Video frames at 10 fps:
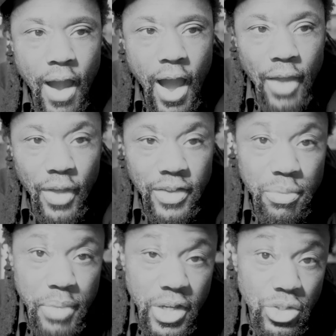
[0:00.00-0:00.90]
I'd like
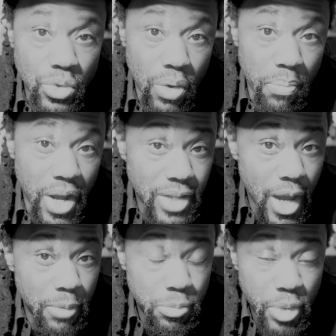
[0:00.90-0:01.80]
to make sure my
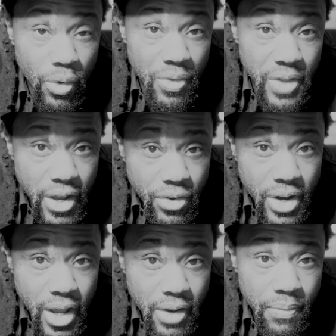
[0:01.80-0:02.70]
time spent on the
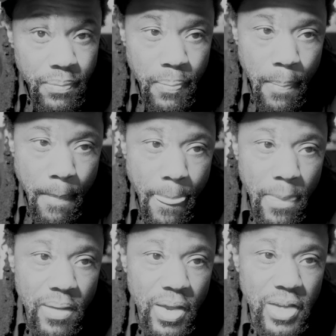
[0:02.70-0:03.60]
internet
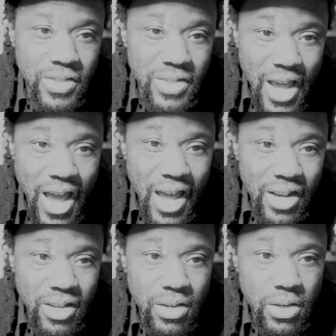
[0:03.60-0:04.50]
is
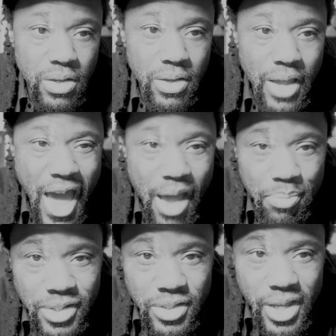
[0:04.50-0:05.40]
not
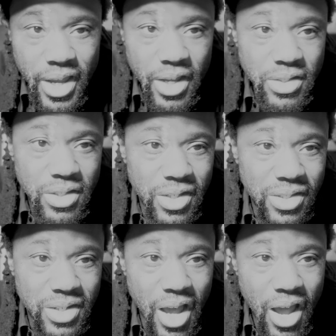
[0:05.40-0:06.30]
happenstance.
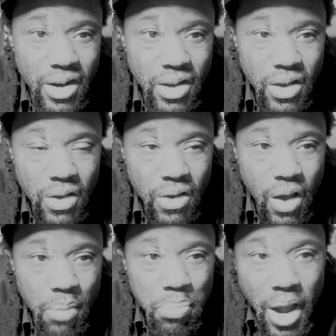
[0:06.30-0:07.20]
It's not
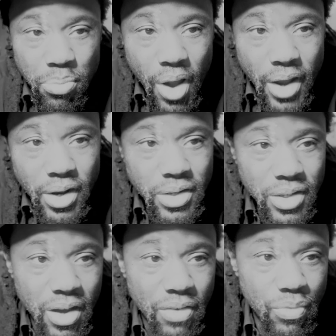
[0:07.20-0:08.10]
a byproduct
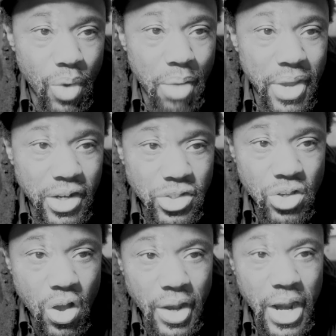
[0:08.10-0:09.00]
of, well, I made a
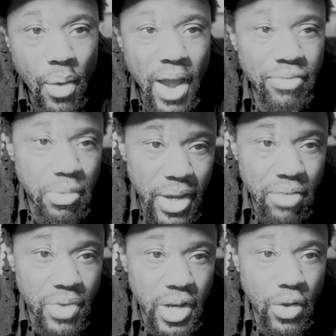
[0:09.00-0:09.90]
song, now I have to make a
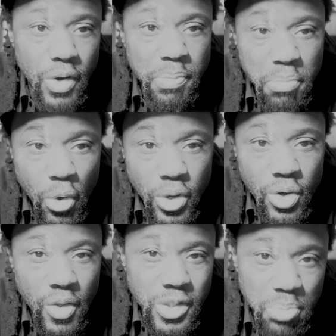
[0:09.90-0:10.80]
video to promote it on this